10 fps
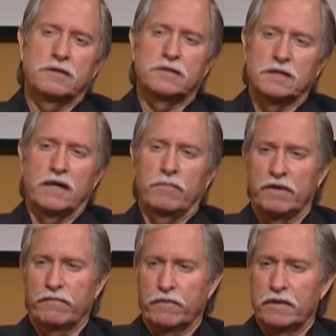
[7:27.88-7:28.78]
set me
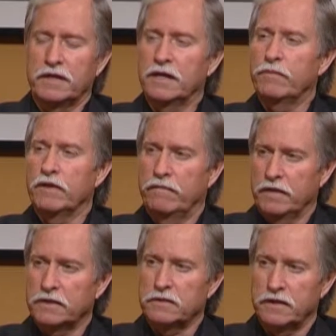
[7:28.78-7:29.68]
free, give me
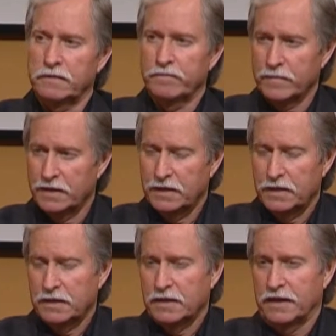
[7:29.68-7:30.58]
victory."
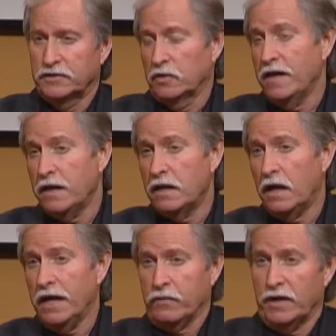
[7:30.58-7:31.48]
And so that
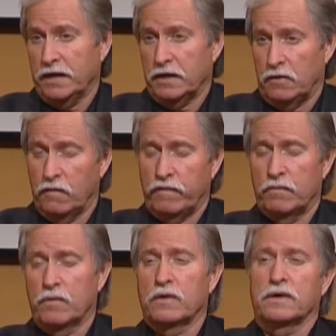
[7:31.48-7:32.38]
night when I got home
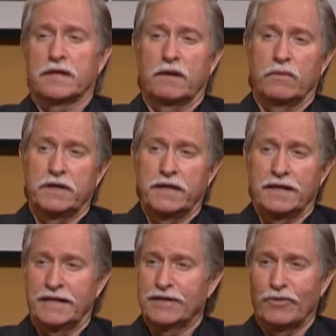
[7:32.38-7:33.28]
from work, I went in,
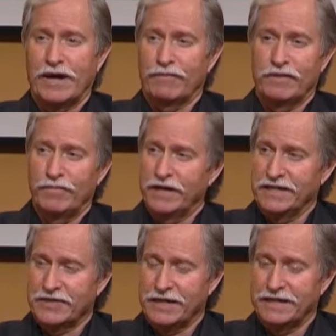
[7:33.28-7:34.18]
I didn't go out with the
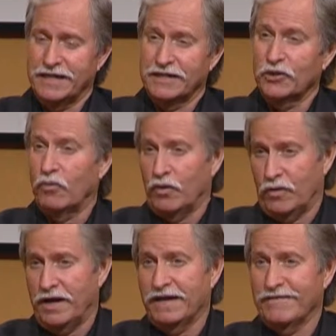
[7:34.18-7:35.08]
buddies that day, and told my
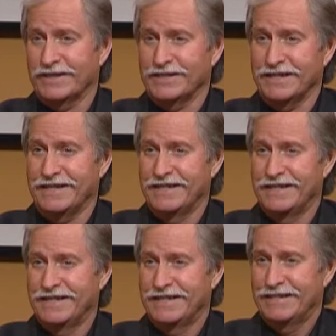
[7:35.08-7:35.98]
wife, I said,
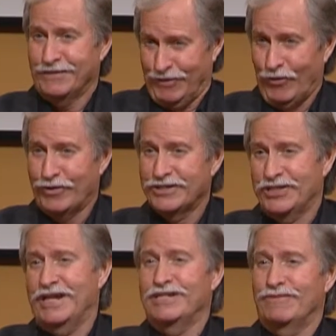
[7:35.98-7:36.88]
"The Lord's
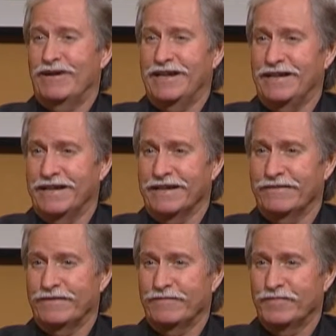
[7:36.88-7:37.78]
changing my life.